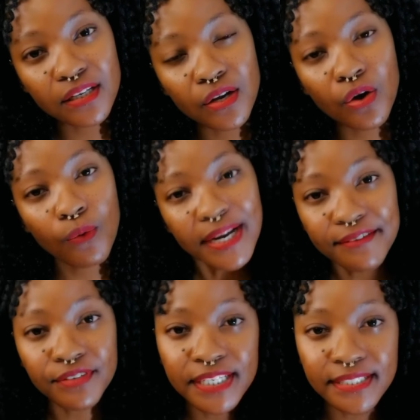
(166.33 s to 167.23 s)
or
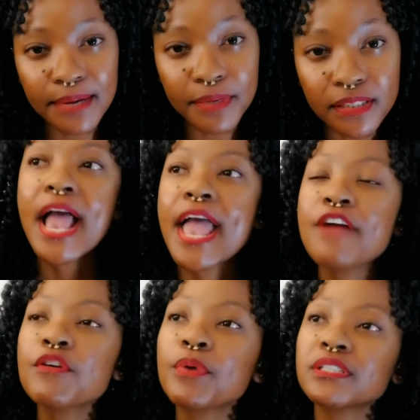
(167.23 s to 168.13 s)
whatever his name is,
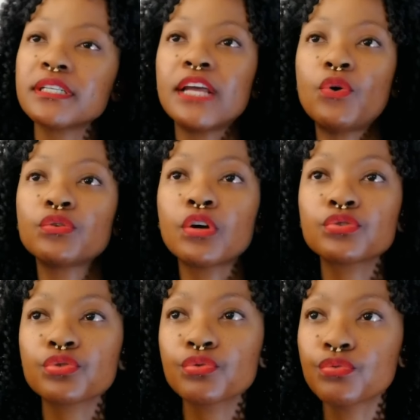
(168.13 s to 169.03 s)
if a person can hold on
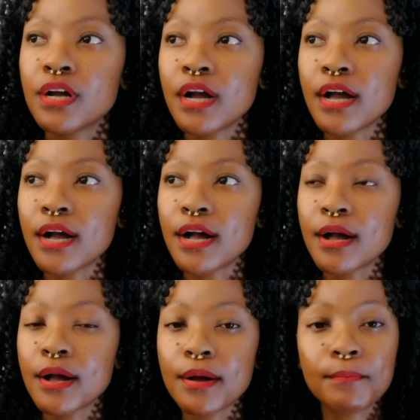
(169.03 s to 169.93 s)
to
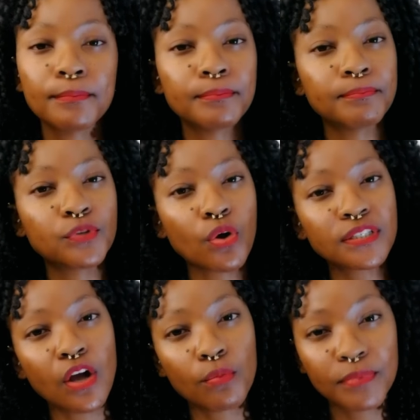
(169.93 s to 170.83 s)
Dr.
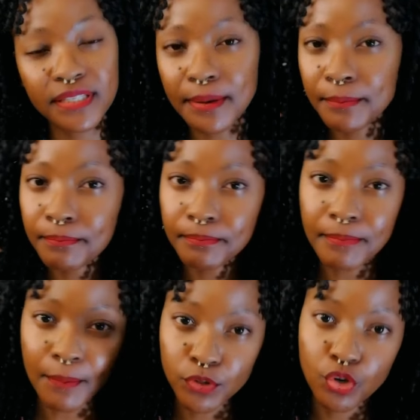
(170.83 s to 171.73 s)
or Mr.
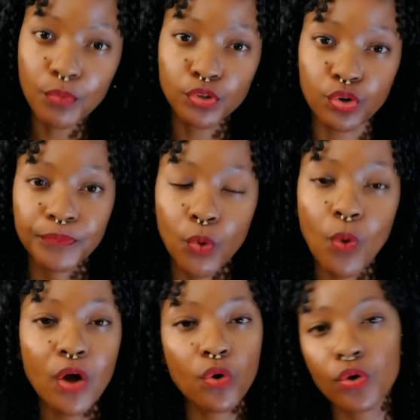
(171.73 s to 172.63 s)
Mabocho Mocho,
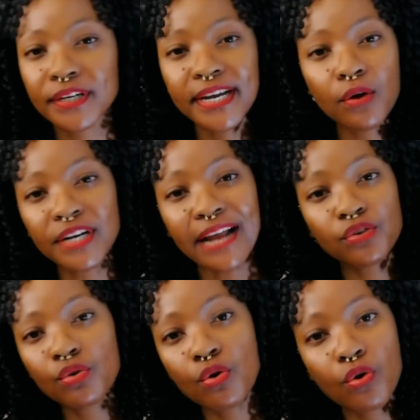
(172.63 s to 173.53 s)
Wako Re or
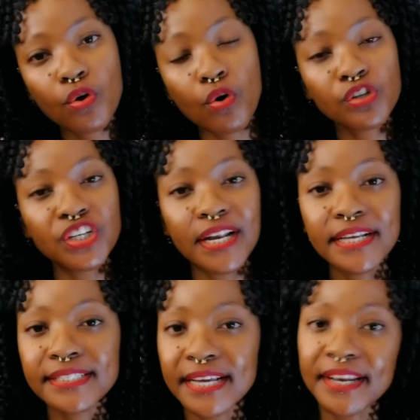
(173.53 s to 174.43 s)
Radio
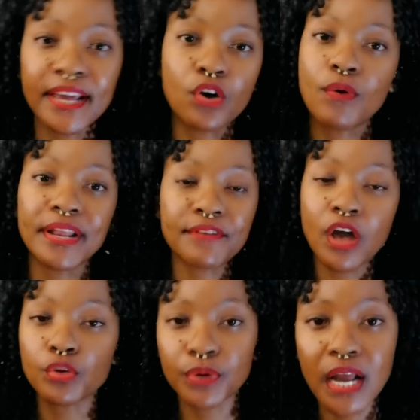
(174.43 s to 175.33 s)
Hojelinetaning, or whatever how
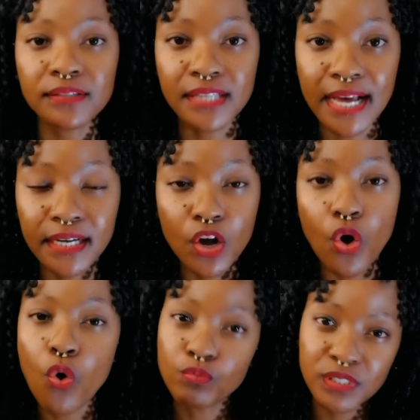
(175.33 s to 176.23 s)
you pronounce that,
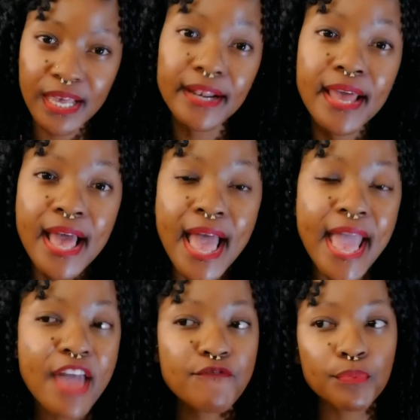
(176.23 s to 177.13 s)
Go Home Cell,
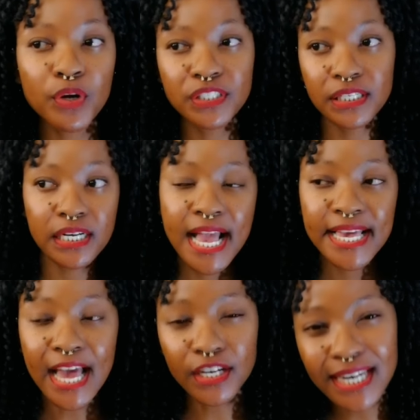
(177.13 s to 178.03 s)
if a person
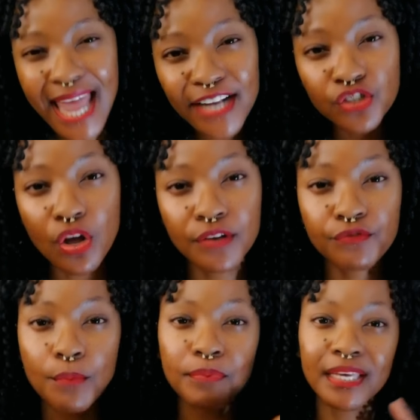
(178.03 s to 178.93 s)
can latch on
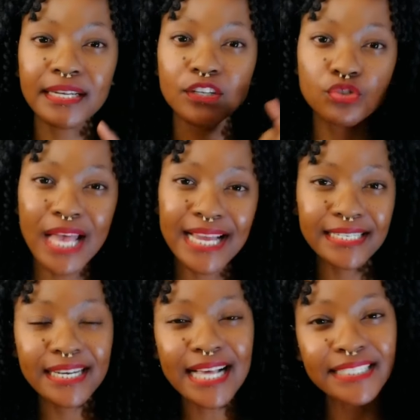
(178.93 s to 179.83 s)
from beginning to
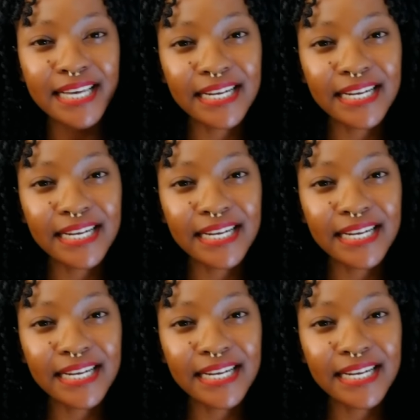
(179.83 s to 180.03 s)
end, then why in the